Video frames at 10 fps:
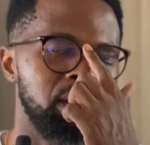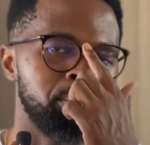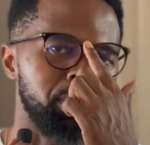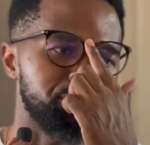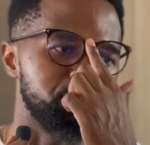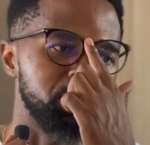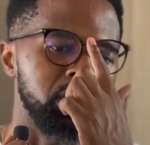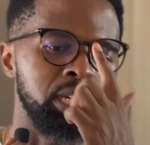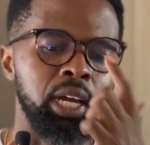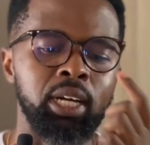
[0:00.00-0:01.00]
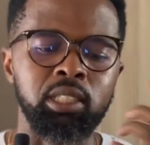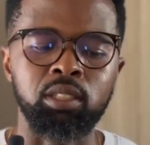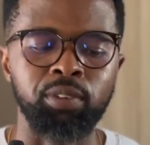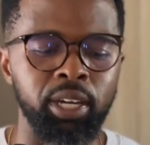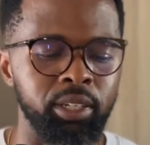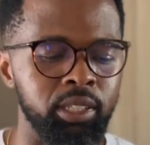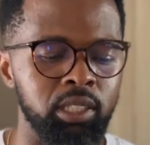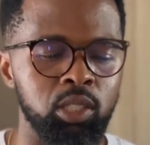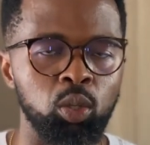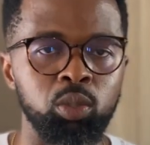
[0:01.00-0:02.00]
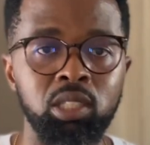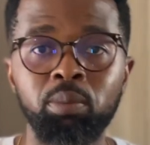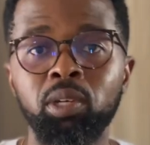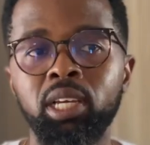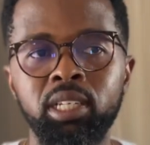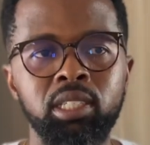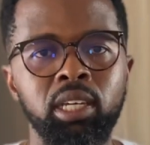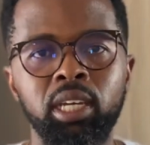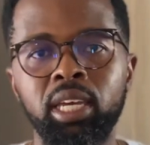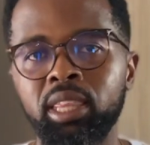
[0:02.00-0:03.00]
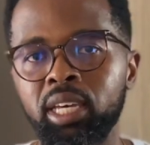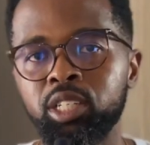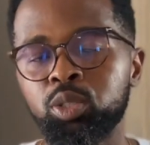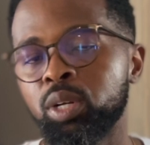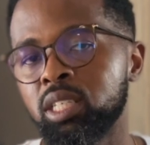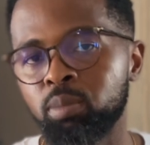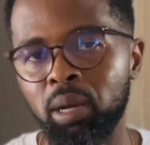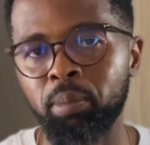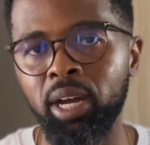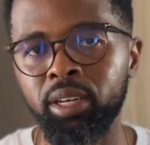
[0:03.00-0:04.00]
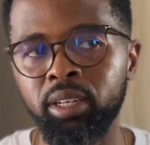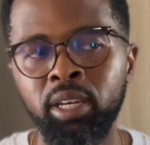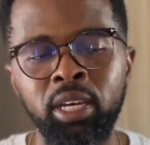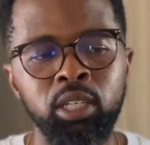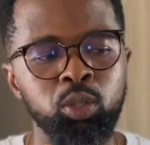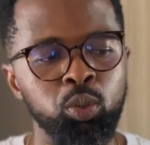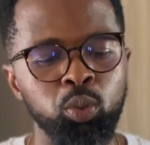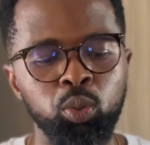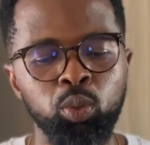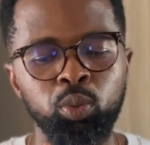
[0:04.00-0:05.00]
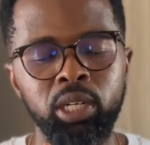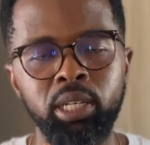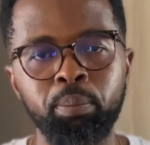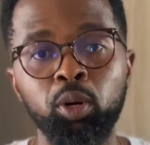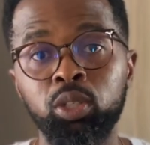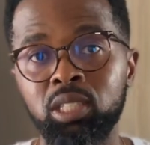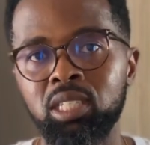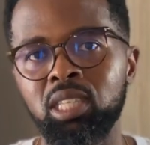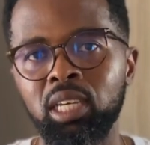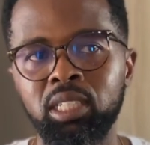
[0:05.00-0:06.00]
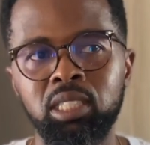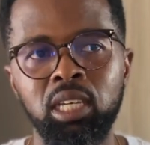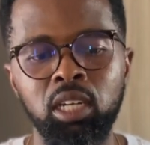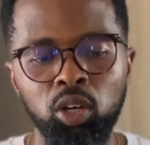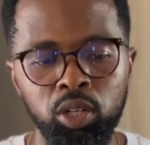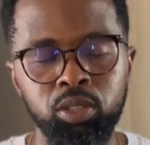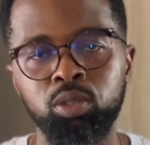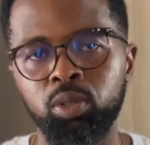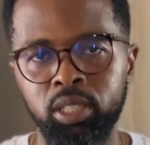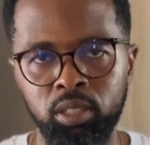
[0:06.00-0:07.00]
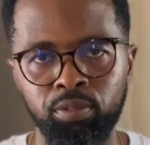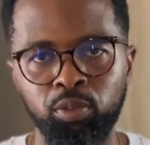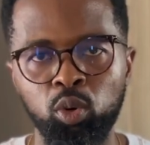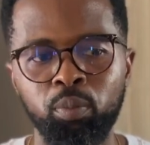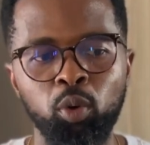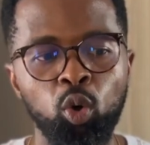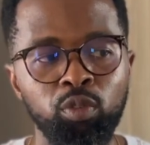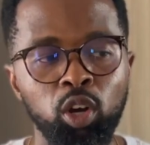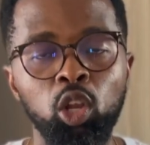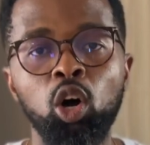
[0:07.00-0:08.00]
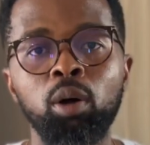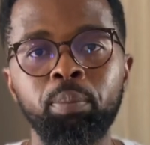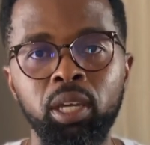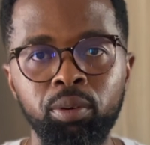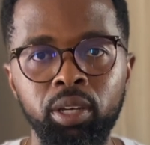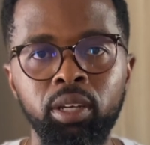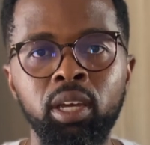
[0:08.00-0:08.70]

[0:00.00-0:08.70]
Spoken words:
but for me, I just find it so stimulating in that it trains my mind to really process things in a concentrated form over a long period